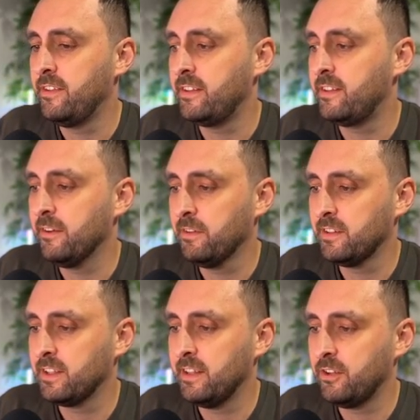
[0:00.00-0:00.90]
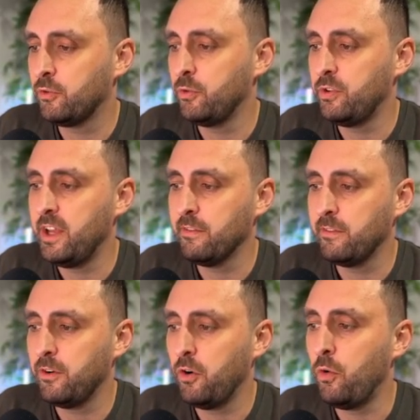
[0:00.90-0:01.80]
it's definitely something to
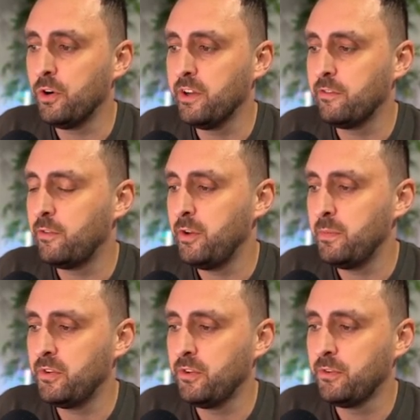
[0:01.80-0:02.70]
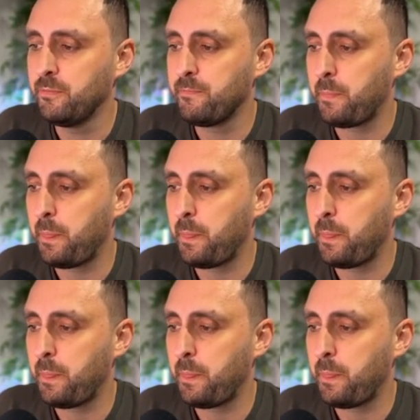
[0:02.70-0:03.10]
definitely audit for your business.